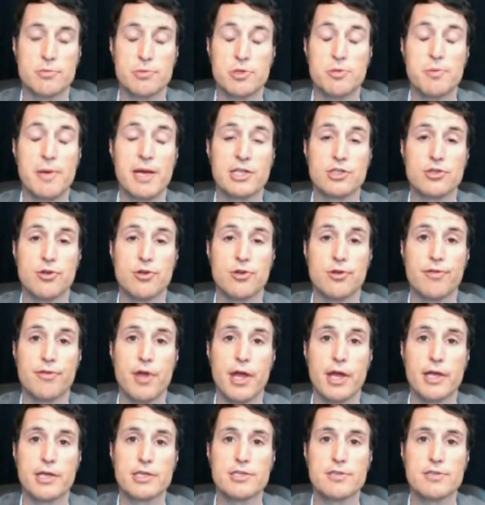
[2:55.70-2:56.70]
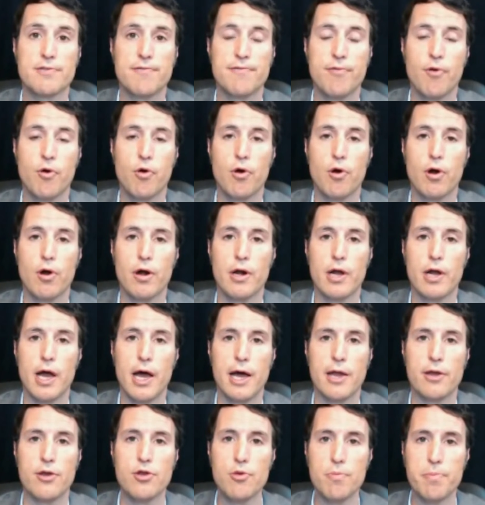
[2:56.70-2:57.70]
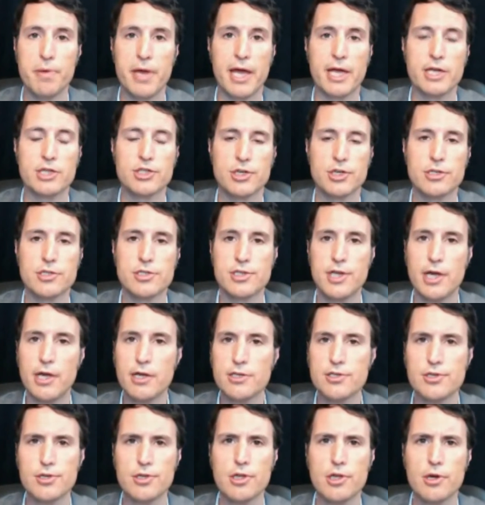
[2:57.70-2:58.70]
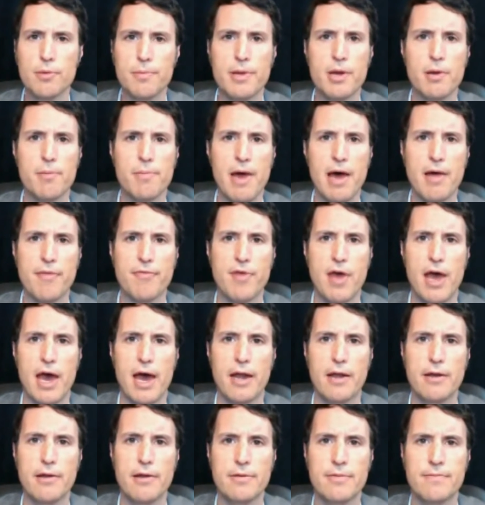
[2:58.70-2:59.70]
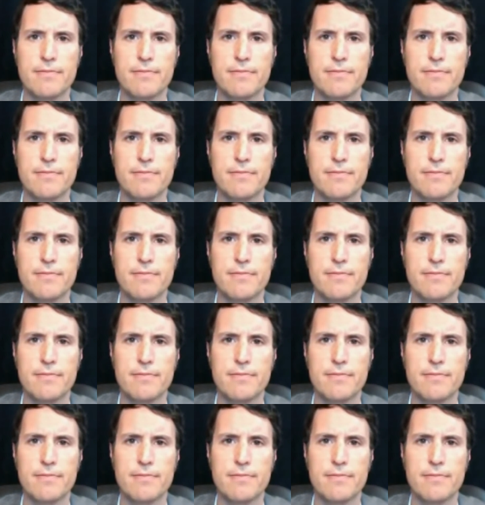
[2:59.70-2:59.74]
special things for new patients. Tell us a little bit about that.